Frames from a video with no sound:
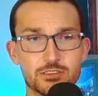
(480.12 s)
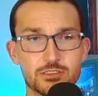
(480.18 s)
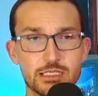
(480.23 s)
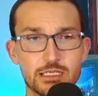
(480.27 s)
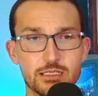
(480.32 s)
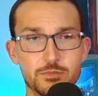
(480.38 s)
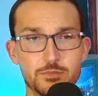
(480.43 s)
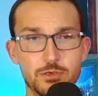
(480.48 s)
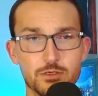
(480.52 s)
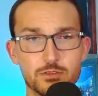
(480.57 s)

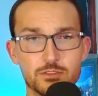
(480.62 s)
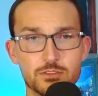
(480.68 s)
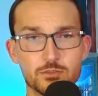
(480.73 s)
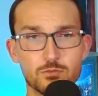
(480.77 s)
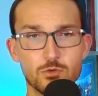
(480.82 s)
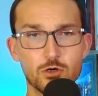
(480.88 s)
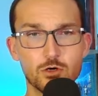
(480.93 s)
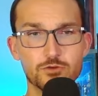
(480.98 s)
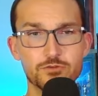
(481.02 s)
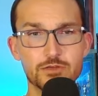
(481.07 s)
the poster
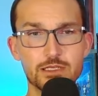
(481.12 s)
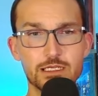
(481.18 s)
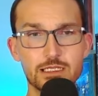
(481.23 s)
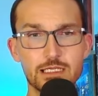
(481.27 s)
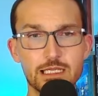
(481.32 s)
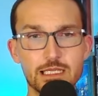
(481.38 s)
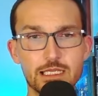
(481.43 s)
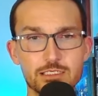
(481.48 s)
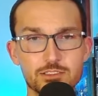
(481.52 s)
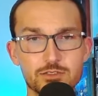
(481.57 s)

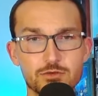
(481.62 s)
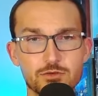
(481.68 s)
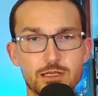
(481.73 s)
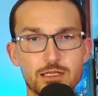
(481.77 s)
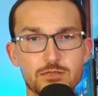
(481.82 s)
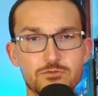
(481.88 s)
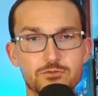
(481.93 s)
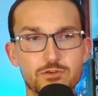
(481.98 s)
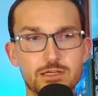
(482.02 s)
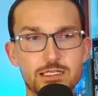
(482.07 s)
morphing into
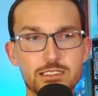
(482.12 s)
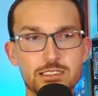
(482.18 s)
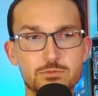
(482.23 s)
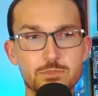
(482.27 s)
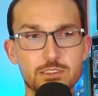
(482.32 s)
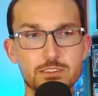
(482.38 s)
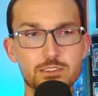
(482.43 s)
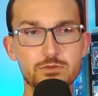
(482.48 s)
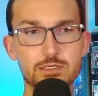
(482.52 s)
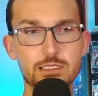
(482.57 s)
a fight
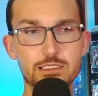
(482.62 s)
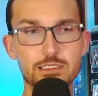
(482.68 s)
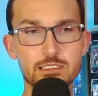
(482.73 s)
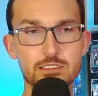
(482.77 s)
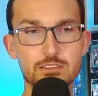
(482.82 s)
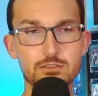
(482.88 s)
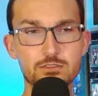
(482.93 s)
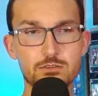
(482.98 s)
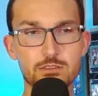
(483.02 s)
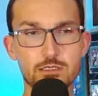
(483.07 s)
between the
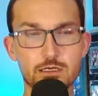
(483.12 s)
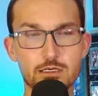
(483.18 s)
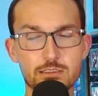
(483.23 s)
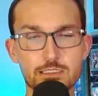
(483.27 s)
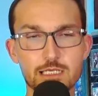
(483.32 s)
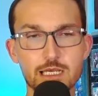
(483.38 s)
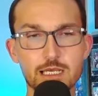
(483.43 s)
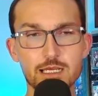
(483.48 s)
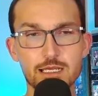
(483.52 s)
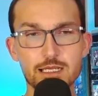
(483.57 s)
two stars
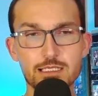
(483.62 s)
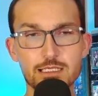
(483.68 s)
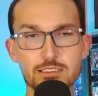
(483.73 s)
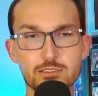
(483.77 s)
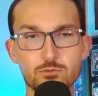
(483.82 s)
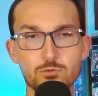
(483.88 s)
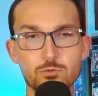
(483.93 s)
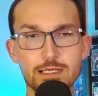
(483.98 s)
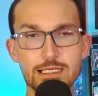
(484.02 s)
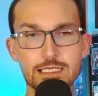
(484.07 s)
as
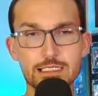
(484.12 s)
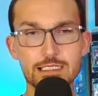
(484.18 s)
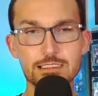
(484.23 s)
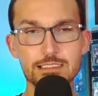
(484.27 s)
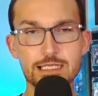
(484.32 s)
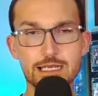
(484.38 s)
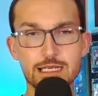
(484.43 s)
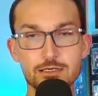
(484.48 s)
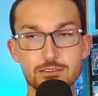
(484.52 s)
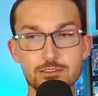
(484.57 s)
their Wicked
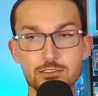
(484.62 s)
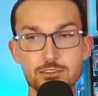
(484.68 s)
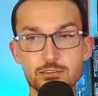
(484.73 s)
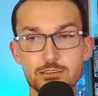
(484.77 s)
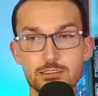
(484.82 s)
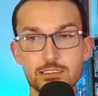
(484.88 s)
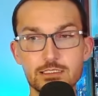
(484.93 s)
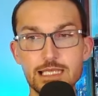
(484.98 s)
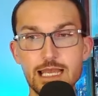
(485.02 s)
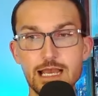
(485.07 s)

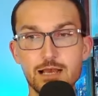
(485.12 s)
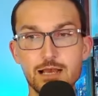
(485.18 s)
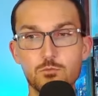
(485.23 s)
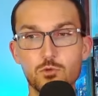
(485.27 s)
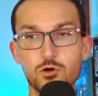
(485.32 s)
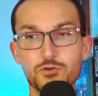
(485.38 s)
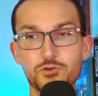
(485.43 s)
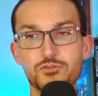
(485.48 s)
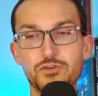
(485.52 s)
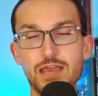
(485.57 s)
characters. Yeah,
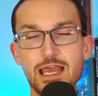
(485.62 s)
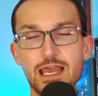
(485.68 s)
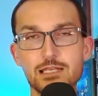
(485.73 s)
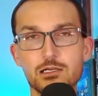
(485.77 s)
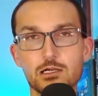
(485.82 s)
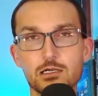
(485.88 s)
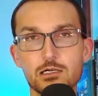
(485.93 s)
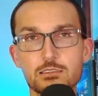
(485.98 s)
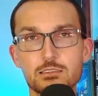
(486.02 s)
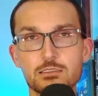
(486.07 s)
more fan
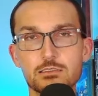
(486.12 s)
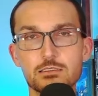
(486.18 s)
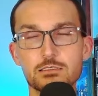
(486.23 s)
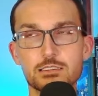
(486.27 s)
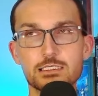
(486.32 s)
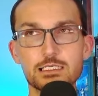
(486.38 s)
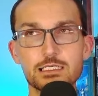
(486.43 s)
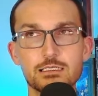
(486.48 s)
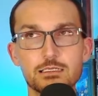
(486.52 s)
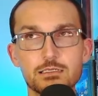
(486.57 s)
art.
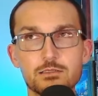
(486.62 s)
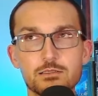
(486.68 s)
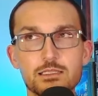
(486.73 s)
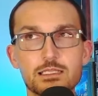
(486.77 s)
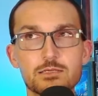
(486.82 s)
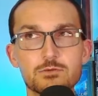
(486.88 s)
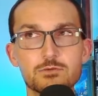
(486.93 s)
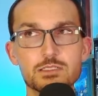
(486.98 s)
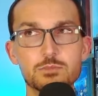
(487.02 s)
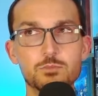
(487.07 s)

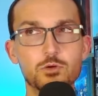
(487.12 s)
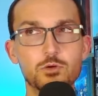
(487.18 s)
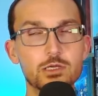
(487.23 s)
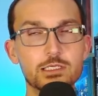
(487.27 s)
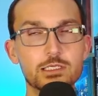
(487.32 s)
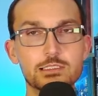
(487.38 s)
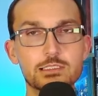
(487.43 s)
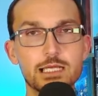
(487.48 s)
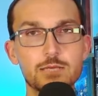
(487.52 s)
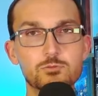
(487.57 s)
There was a
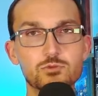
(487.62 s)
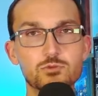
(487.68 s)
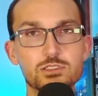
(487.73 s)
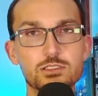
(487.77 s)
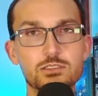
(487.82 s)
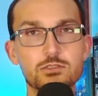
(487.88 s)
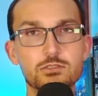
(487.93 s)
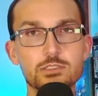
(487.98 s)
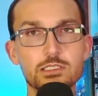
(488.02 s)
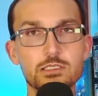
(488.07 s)
point in time where
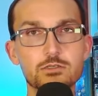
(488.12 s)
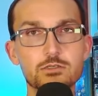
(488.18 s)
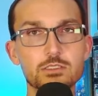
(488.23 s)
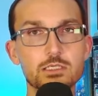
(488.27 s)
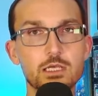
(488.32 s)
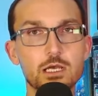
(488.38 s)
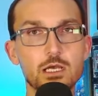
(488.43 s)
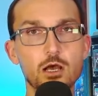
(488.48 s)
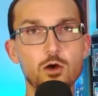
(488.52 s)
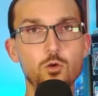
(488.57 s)
studios
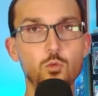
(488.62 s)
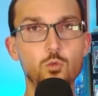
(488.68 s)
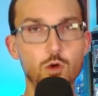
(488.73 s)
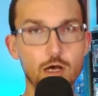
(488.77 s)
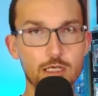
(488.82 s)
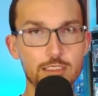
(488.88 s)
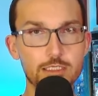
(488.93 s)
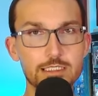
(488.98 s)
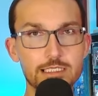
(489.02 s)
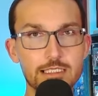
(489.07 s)

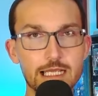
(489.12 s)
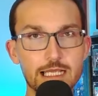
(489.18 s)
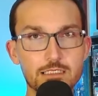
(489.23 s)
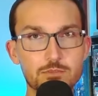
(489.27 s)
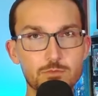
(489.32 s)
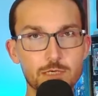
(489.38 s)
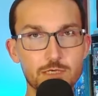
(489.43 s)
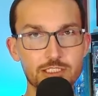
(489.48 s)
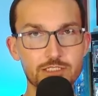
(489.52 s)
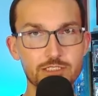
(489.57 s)
wanted
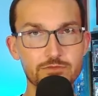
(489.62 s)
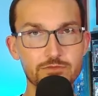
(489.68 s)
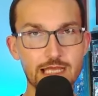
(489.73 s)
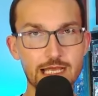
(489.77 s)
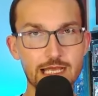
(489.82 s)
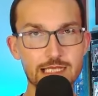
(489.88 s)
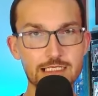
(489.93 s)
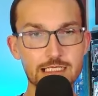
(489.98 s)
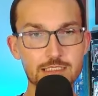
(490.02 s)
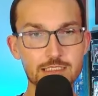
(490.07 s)
as much of
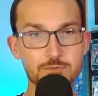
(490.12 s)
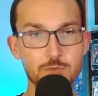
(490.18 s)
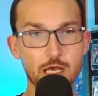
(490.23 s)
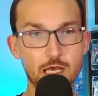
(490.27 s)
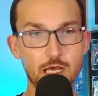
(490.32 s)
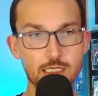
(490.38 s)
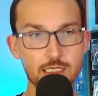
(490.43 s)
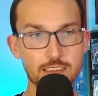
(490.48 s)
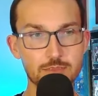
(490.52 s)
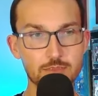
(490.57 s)
that as
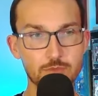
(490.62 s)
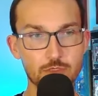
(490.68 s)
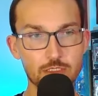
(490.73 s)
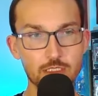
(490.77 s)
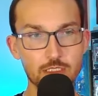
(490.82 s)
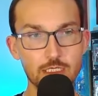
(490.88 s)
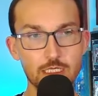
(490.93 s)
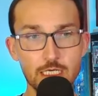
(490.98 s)
possible.